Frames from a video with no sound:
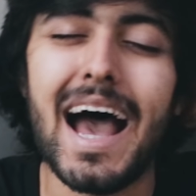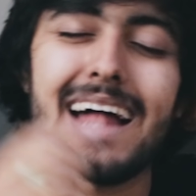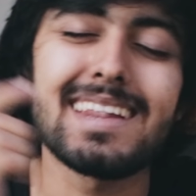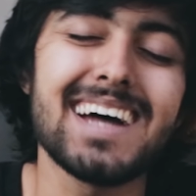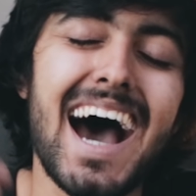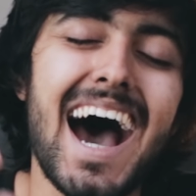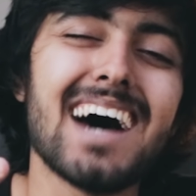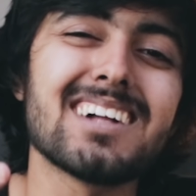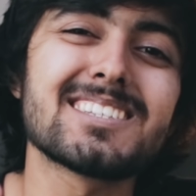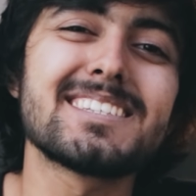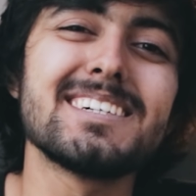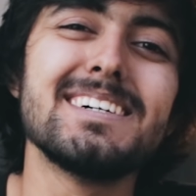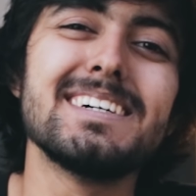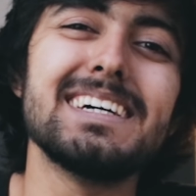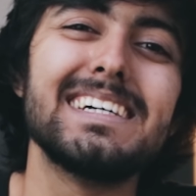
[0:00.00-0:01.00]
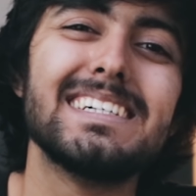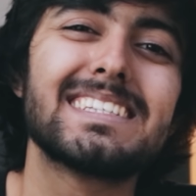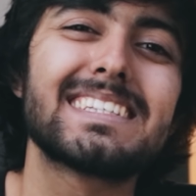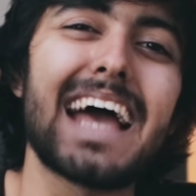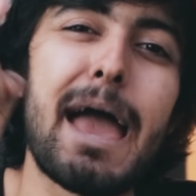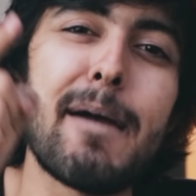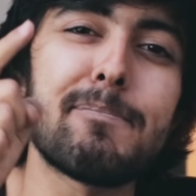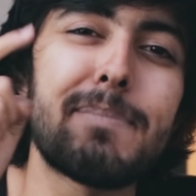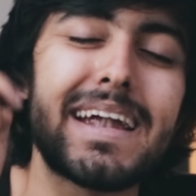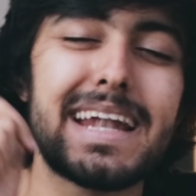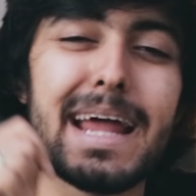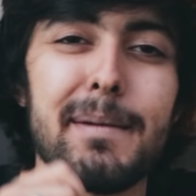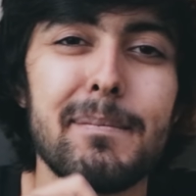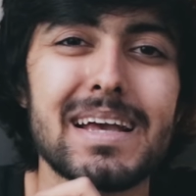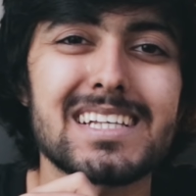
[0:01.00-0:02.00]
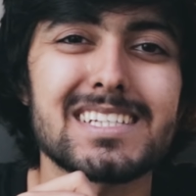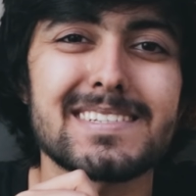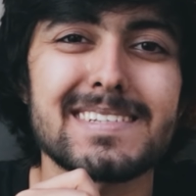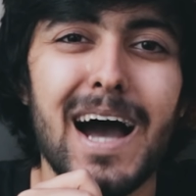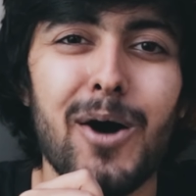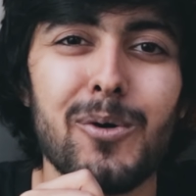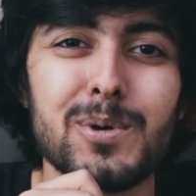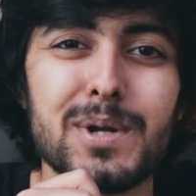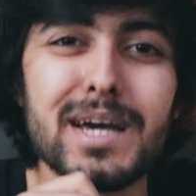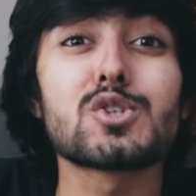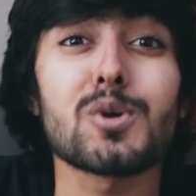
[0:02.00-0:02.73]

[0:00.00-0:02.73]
and the answer is Epidemic Sound.